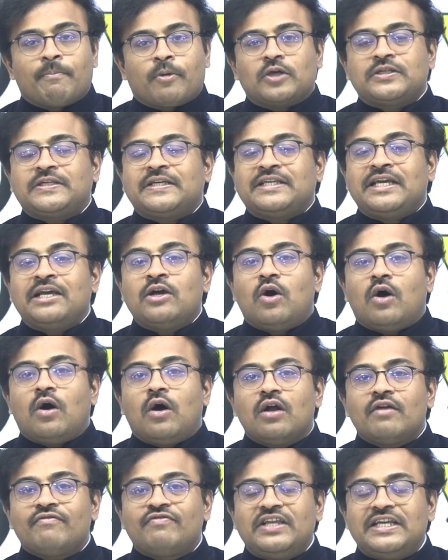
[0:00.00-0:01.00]
processing.
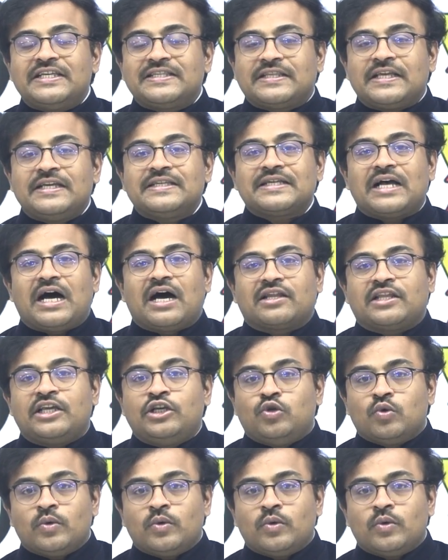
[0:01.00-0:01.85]
All of these things are the